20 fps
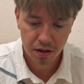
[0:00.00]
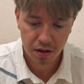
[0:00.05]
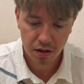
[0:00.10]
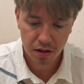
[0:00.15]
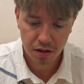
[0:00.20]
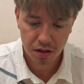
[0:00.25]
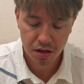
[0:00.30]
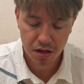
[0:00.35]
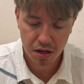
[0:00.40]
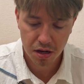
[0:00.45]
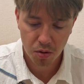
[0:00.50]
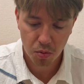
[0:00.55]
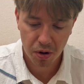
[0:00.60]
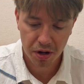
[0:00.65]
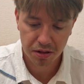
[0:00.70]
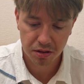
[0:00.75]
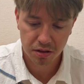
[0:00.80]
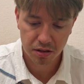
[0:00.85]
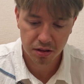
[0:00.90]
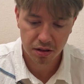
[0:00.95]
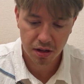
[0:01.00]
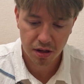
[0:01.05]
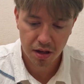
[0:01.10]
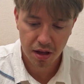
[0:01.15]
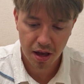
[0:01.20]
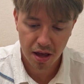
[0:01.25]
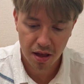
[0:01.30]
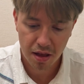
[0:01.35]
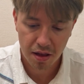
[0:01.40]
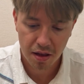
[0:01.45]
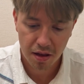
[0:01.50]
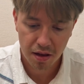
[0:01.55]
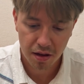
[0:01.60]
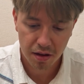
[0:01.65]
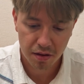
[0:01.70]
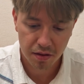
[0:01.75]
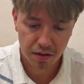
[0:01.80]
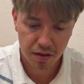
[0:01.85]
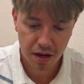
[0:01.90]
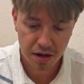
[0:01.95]
He went
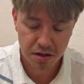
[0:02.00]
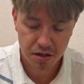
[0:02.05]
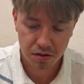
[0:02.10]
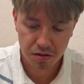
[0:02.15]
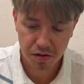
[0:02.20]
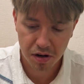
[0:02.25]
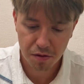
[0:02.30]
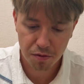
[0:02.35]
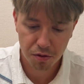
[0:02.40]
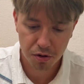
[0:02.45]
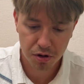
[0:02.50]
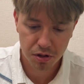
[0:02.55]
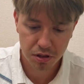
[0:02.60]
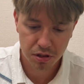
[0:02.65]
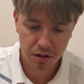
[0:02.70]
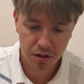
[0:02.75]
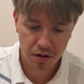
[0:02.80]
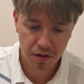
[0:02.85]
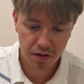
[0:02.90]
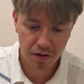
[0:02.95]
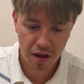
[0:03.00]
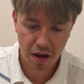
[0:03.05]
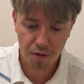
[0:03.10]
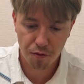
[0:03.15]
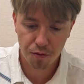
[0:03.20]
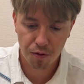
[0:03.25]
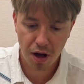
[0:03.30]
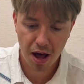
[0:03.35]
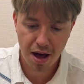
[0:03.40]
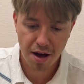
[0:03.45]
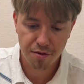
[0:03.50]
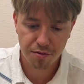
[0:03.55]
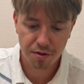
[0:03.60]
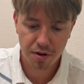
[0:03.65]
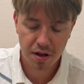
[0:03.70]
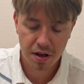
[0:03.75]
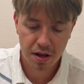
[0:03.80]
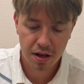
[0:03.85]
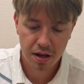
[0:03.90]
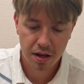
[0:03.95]
knight d3 first, f5,
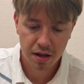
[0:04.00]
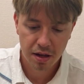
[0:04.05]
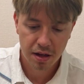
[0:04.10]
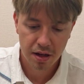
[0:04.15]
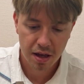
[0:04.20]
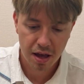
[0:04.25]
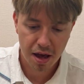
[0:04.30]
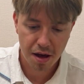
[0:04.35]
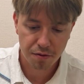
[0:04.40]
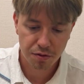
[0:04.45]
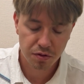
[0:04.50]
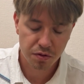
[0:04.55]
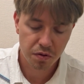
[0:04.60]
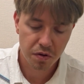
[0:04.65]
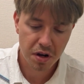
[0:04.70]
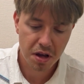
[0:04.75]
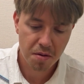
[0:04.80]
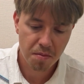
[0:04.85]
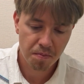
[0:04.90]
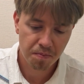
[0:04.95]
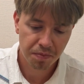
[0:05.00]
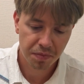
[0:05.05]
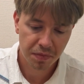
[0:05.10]
f3,